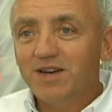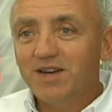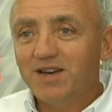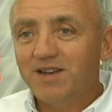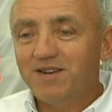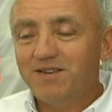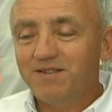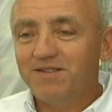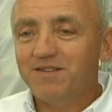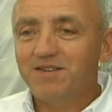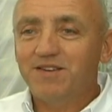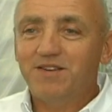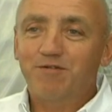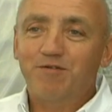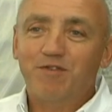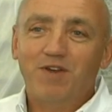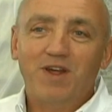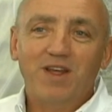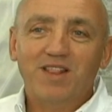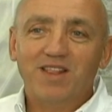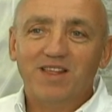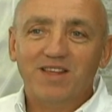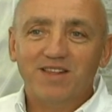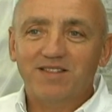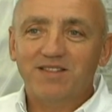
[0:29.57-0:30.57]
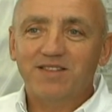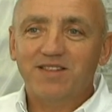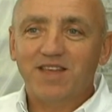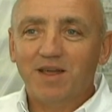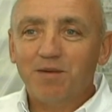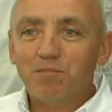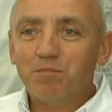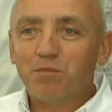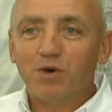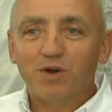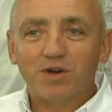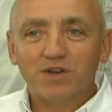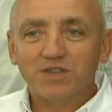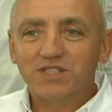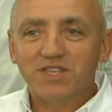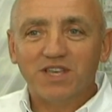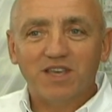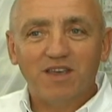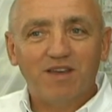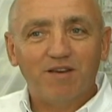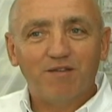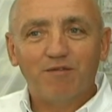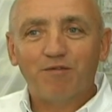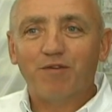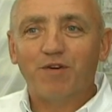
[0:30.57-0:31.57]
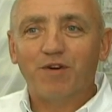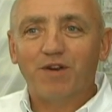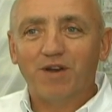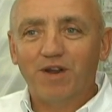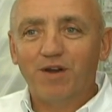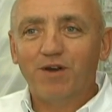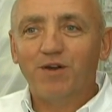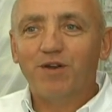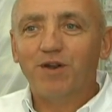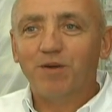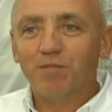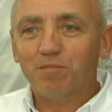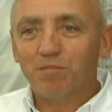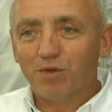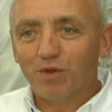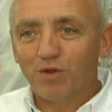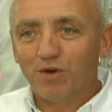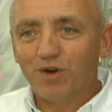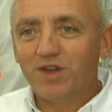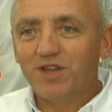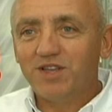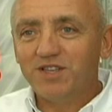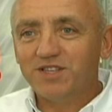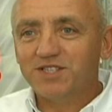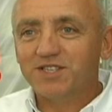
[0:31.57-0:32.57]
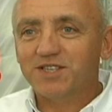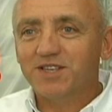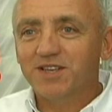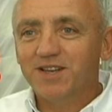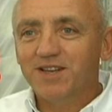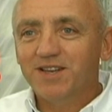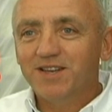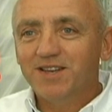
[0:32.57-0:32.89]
And frankly, $10 for our employees